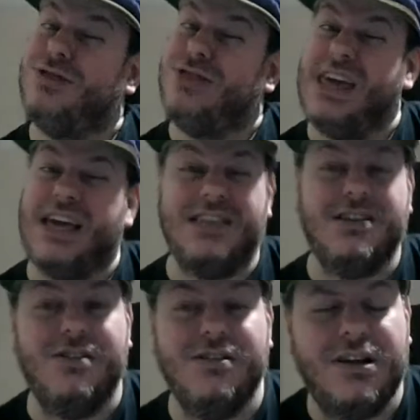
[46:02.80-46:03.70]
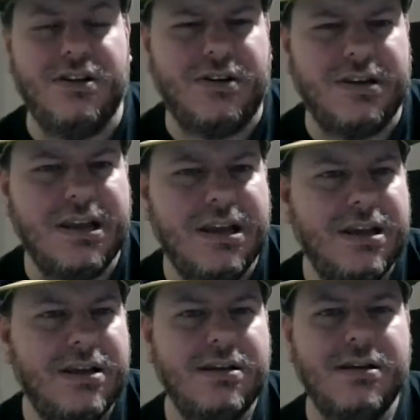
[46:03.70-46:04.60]
think I turned it on.
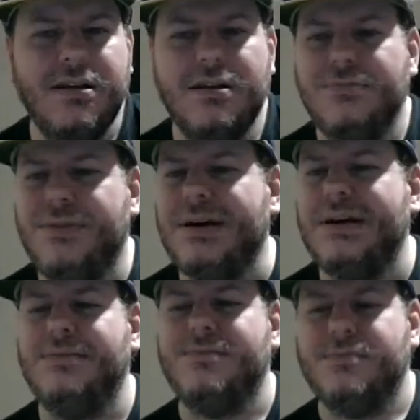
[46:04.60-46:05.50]
But